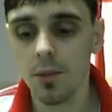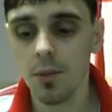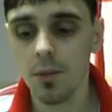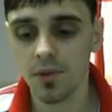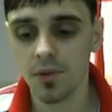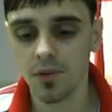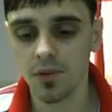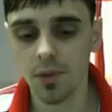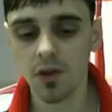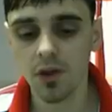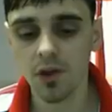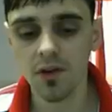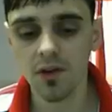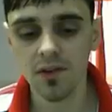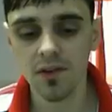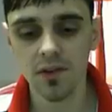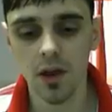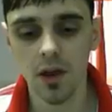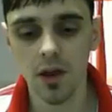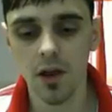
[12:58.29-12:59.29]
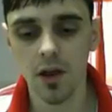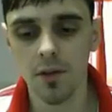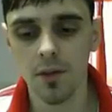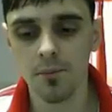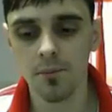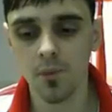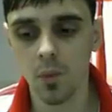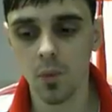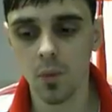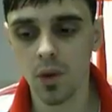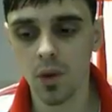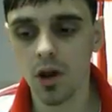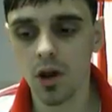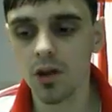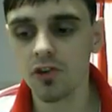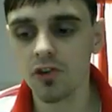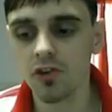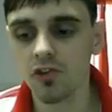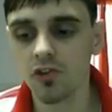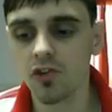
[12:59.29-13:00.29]
But to be honest, we're
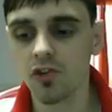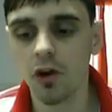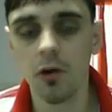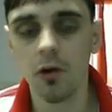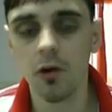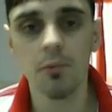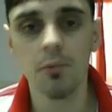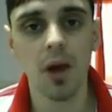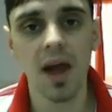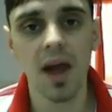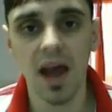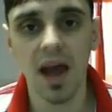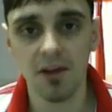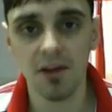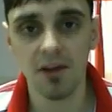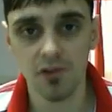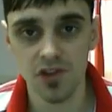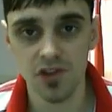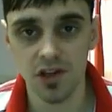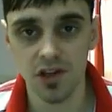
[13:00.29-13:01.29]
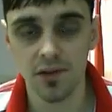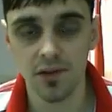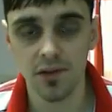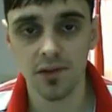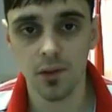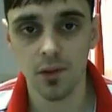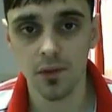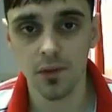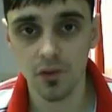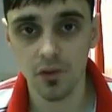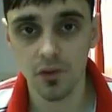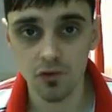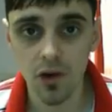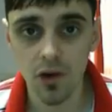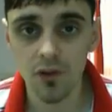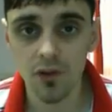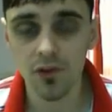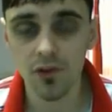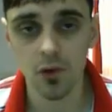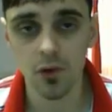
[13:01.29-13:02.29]
kind of just going by averages, so it's a
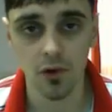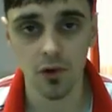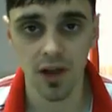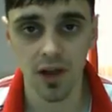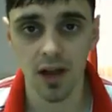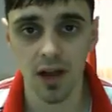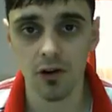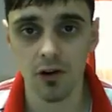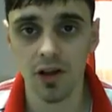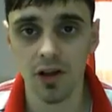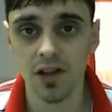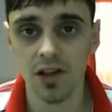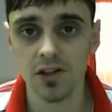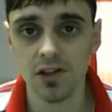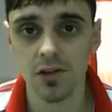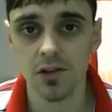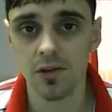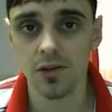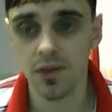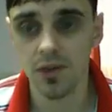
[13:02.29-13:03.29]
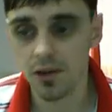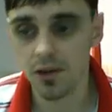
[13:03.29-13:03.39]
rough sort of calculation.